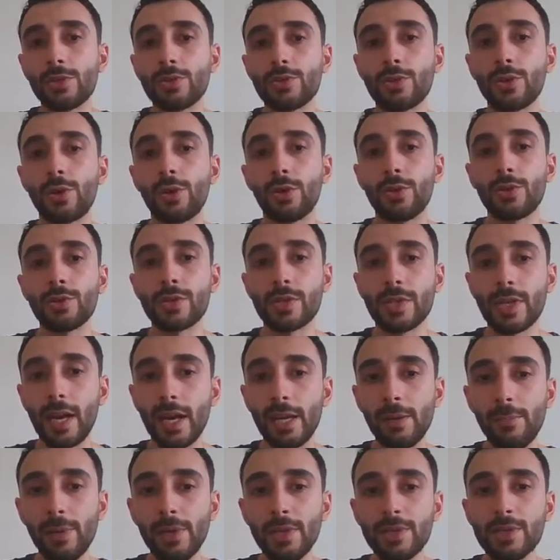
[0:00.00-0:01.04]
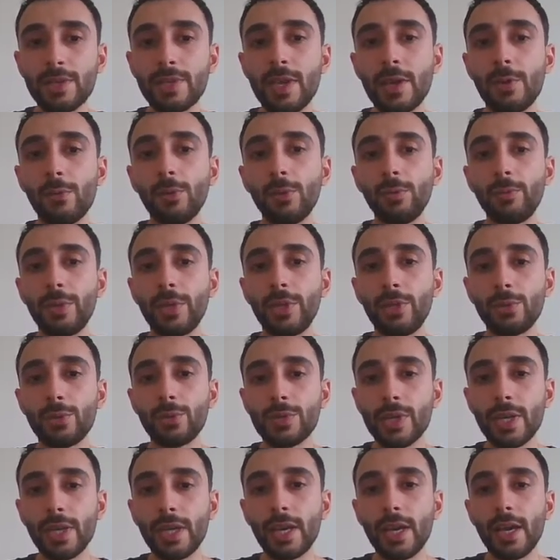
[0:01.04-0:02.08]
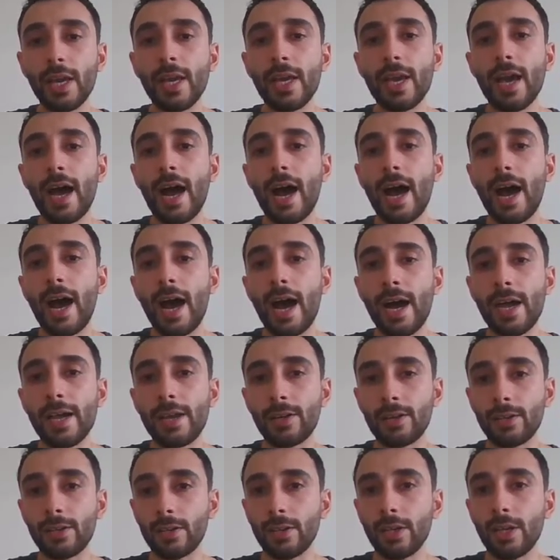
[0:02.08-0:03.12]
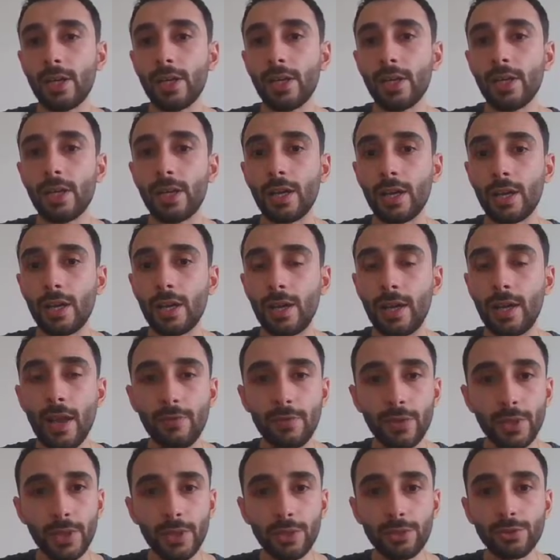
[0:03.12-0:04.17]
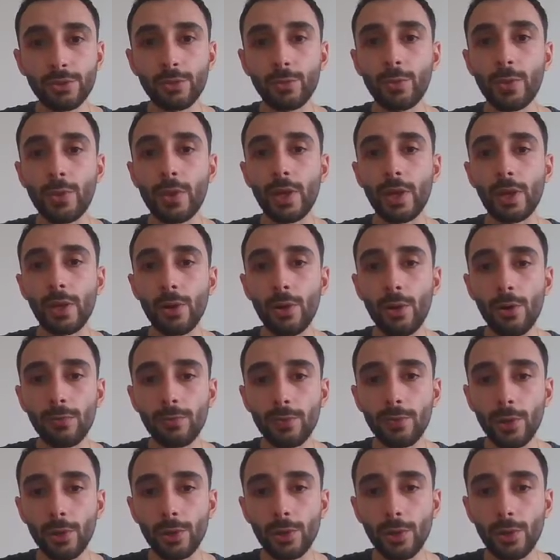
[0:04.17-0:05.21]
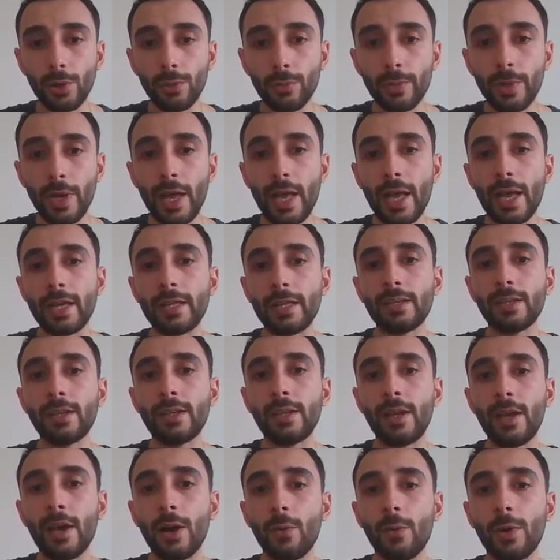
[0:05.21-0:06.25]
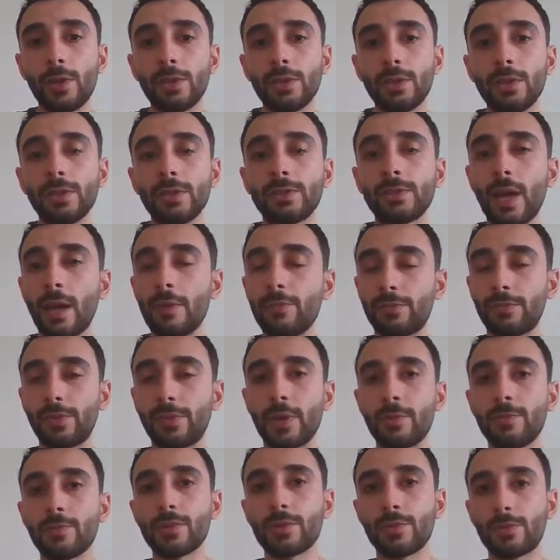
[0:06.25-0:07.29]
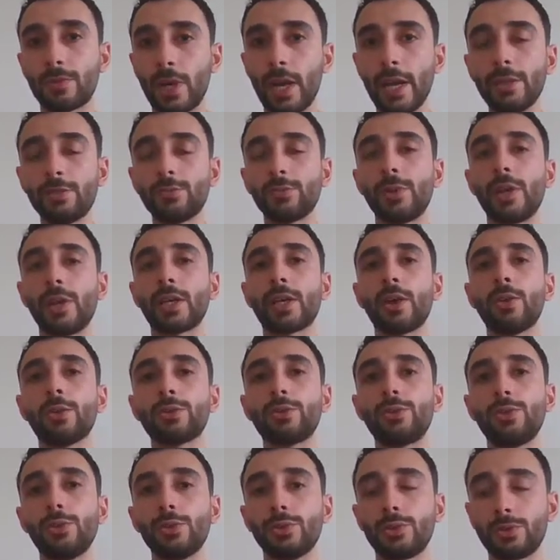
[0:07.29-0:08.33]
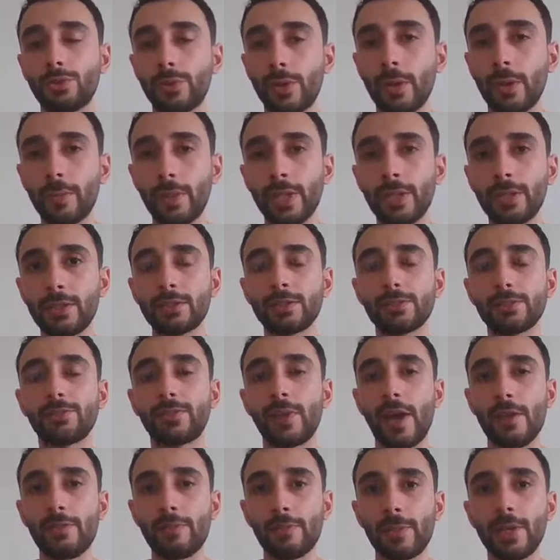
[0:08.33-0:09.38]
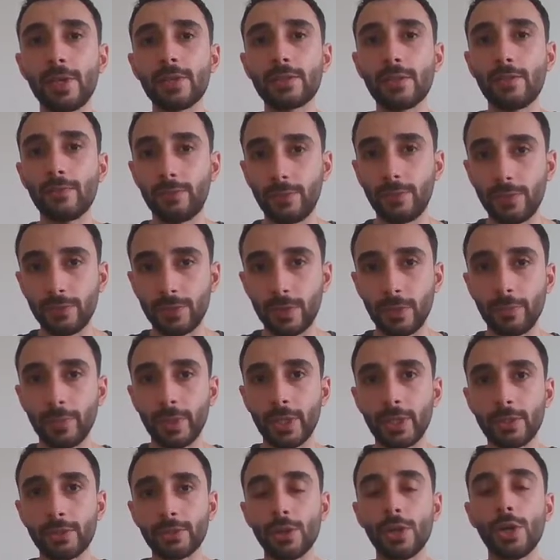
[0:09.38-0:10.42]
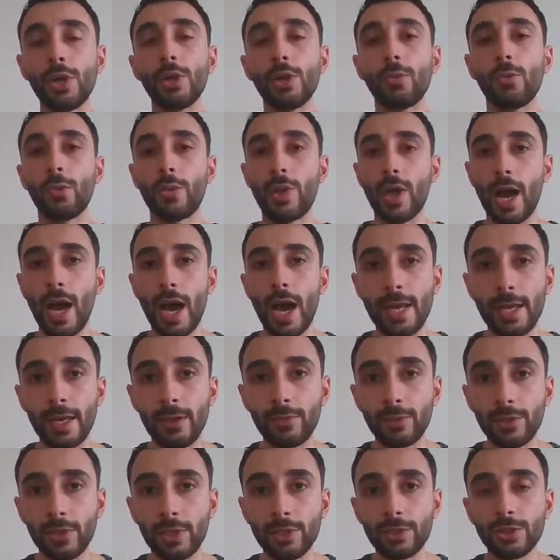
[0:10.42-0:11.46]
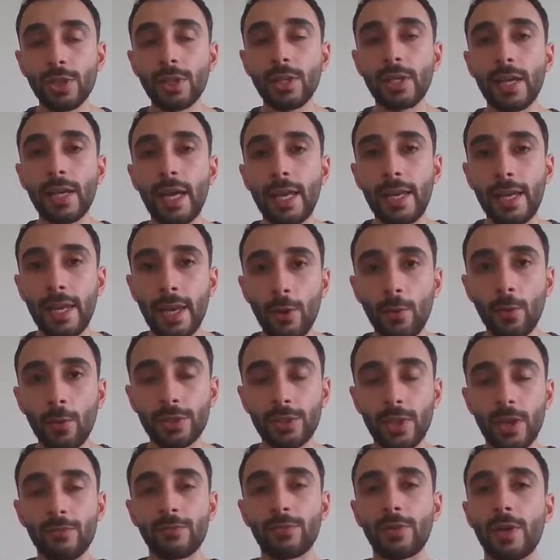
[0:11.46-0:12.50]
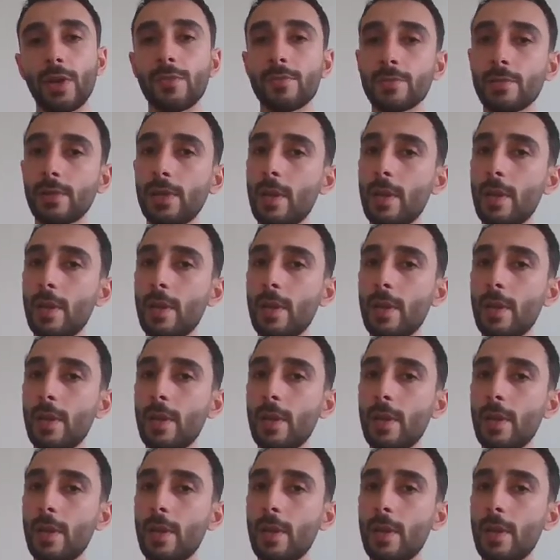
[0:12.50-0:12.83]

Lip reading: So scalpers, they will be using a higher leverage with a low volume and lower time frames, right? We are going to use 3 minutes, 5 minutes and 15 minutes with a high leverage and lower time frames.